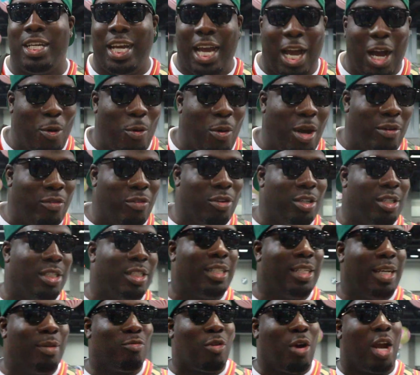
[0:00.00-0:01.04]
However, I'm
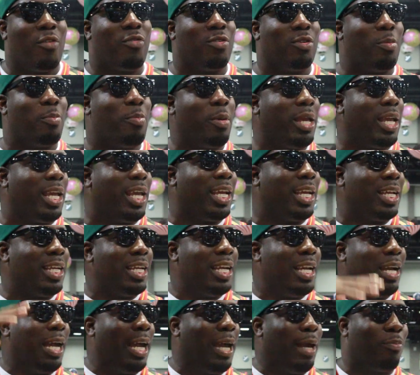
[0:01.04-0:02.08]
grateful to be here. I
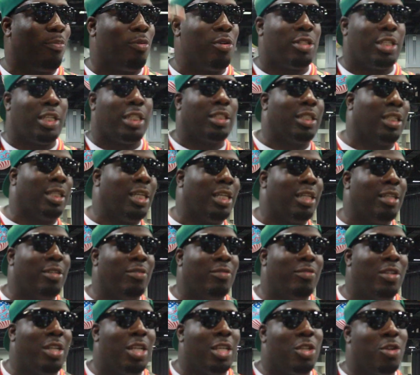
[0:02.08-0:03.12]
appreciate
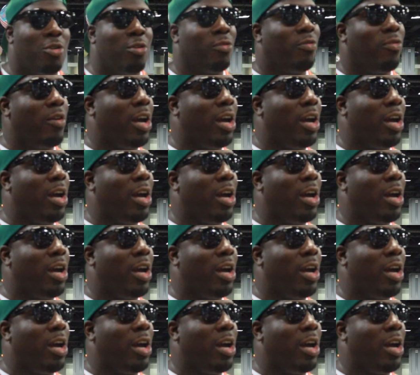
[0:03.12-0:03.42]
you.